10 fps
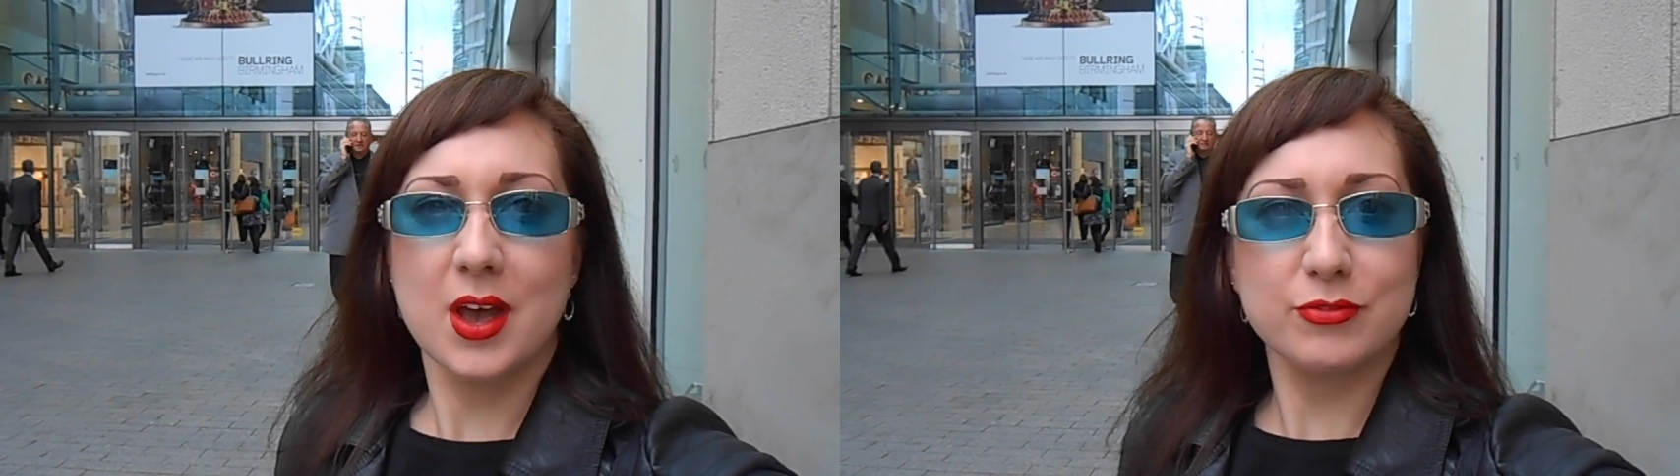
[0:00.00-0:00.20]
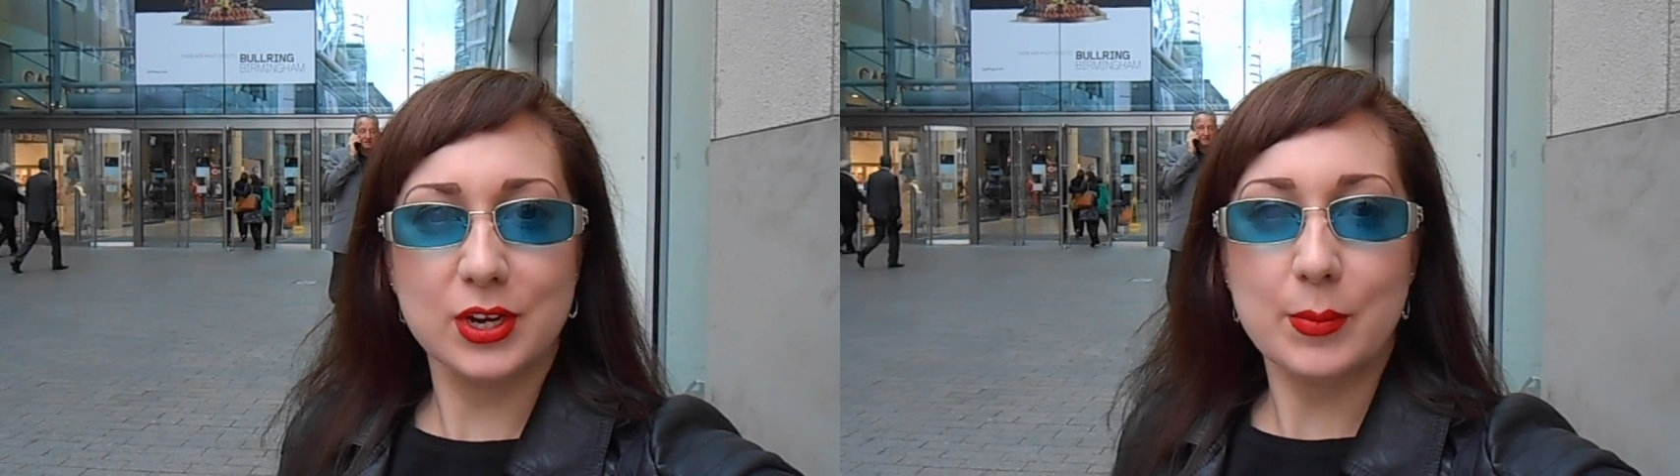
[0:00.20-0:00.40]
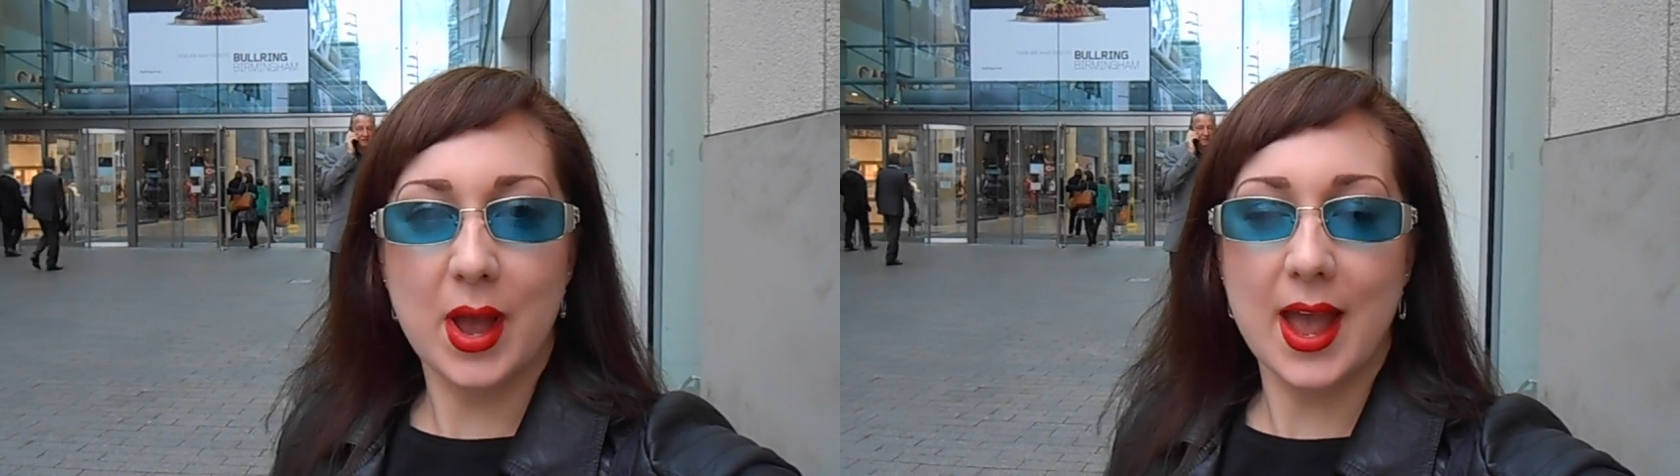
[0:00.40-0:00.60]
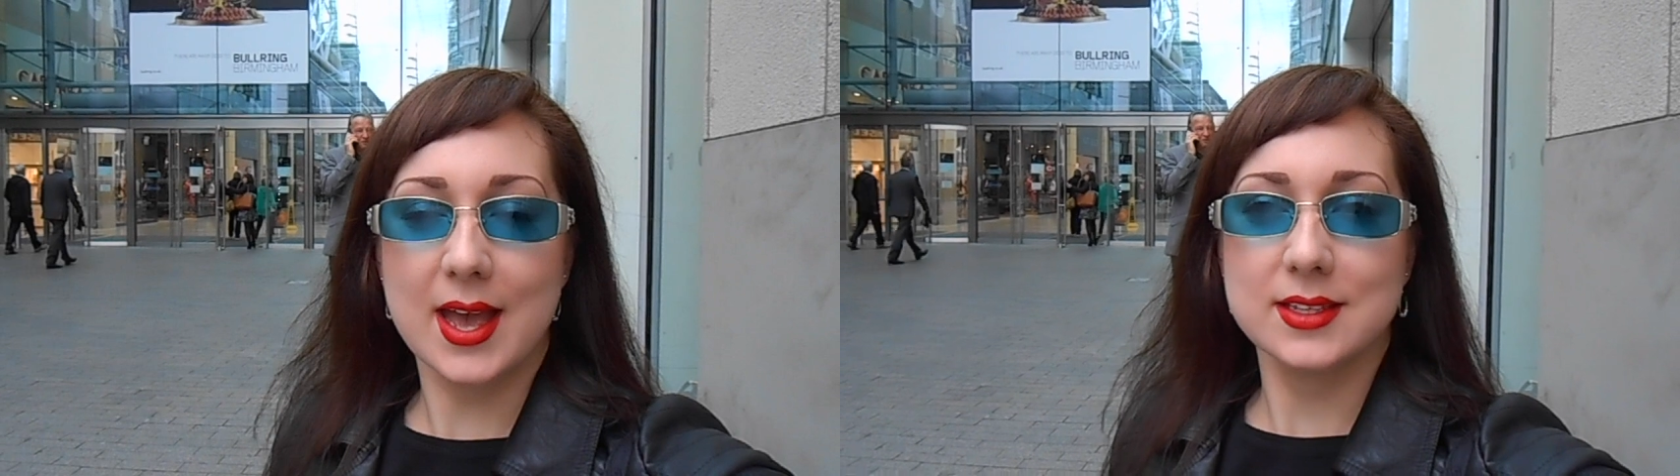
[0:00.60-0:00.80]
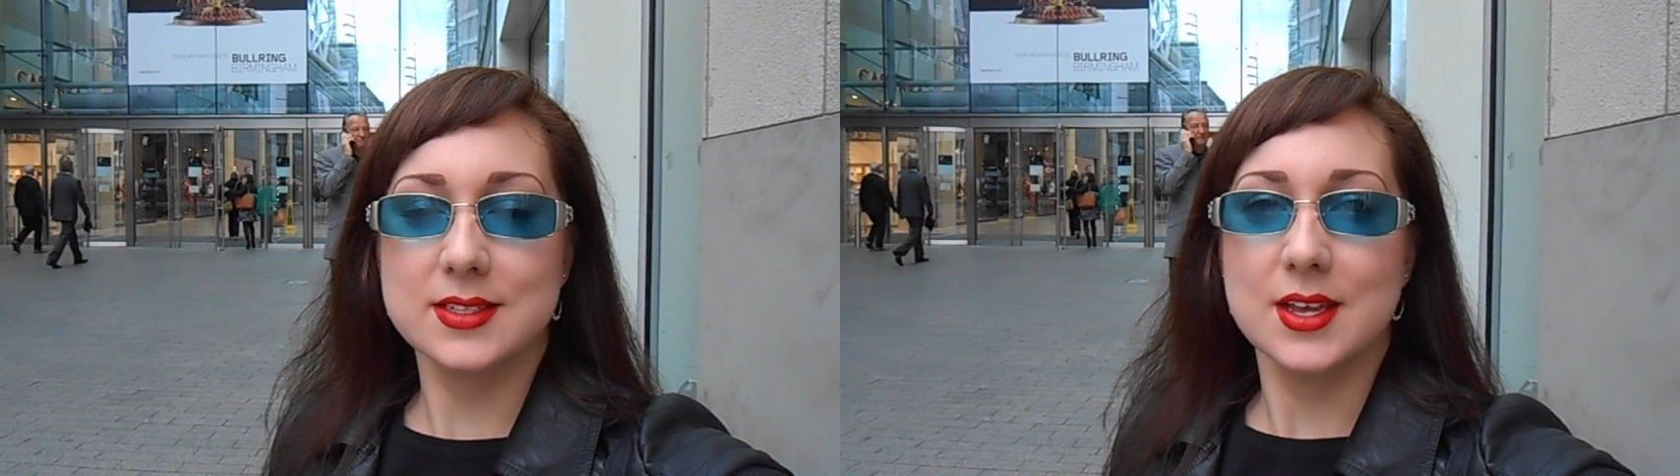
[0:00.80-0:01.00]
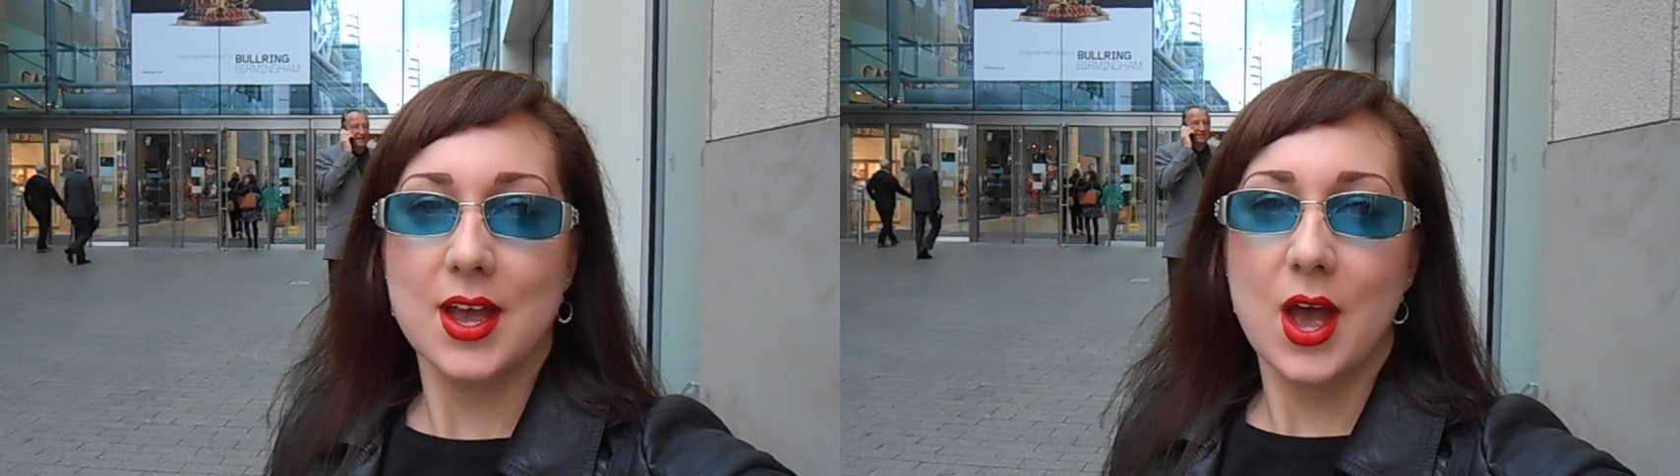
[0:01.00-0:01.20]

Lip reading: covering my hands,